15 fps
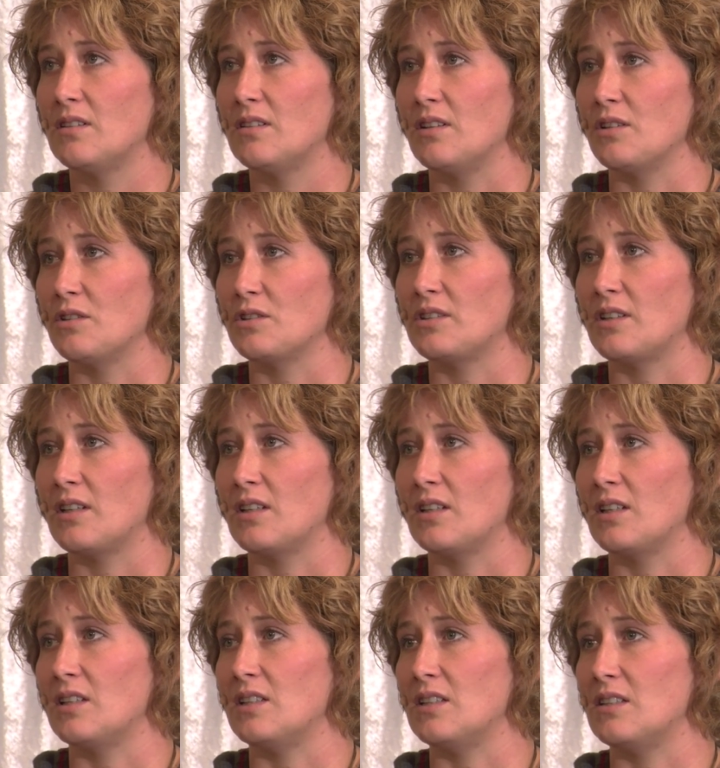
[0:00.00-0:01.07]
They are
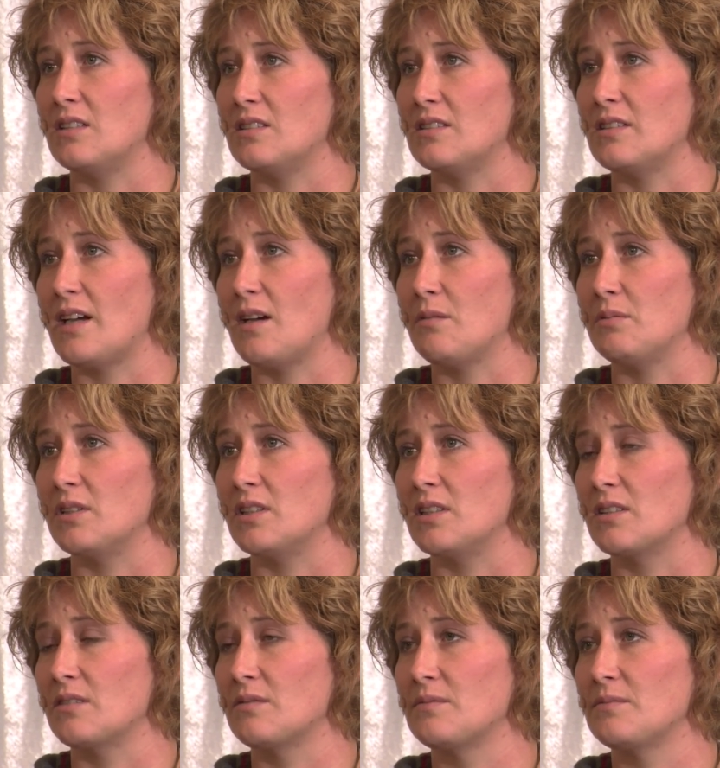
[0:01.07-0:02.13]
saying it is
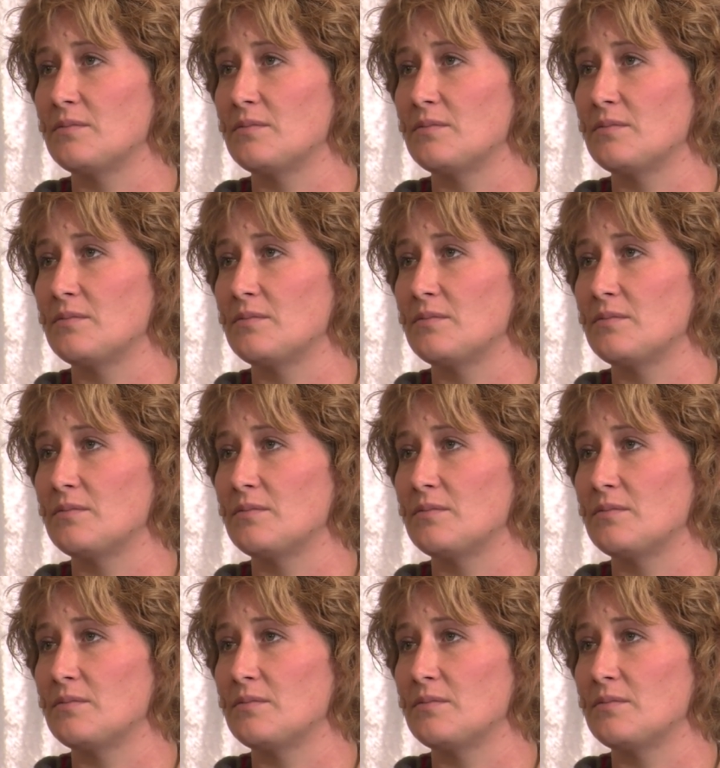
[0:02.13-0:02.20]
happening.